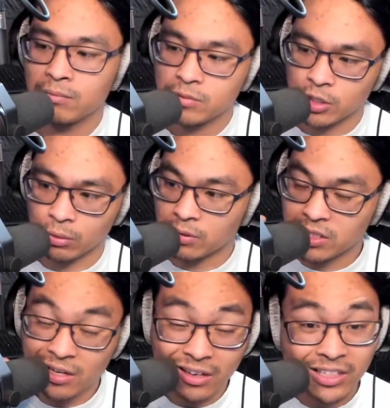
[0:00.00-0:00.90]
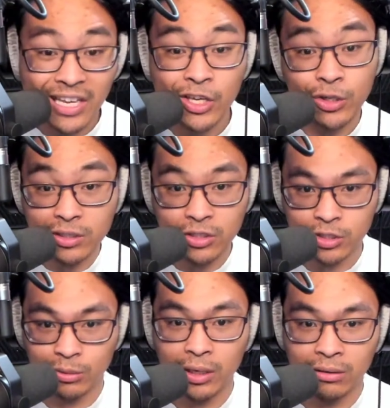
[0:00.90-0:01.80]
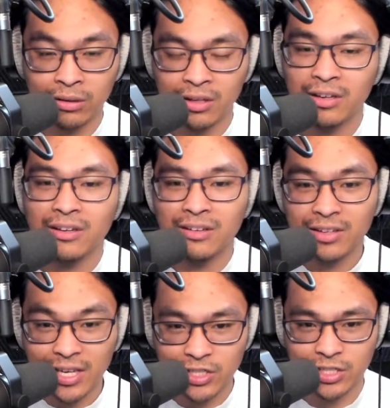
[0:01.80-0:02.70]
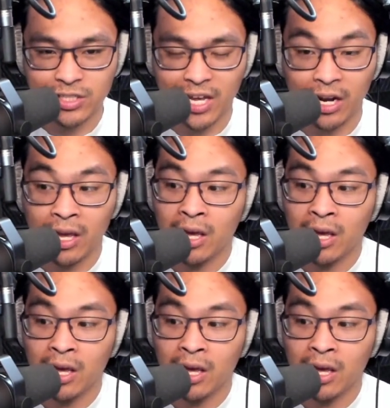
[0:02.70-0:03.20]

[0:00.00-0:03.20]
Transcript: So it's not like they couldn't do it. It's just that